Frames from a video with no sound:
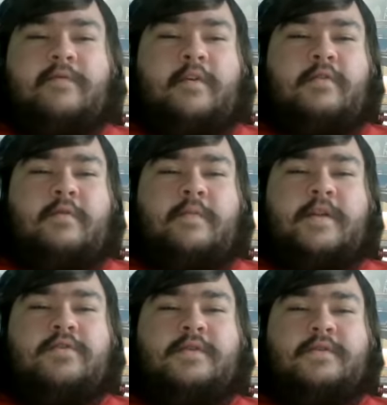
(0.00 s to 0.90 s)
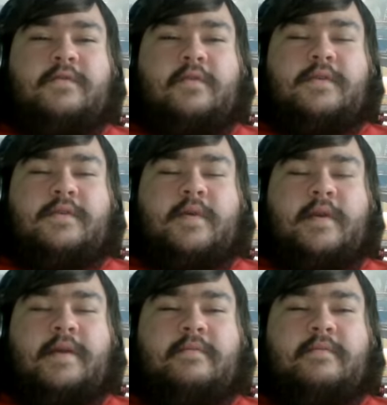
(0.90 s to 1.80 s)
of honorable mentions, of course, as well,
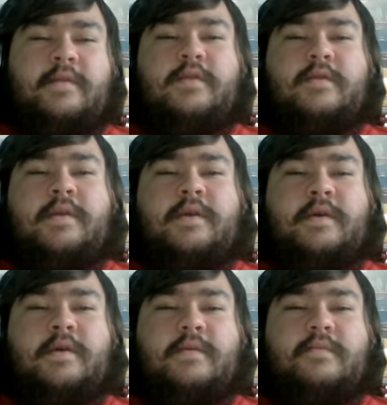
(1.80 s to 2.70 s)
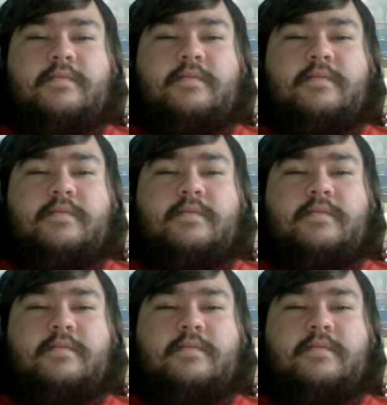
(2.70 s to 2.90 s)
like the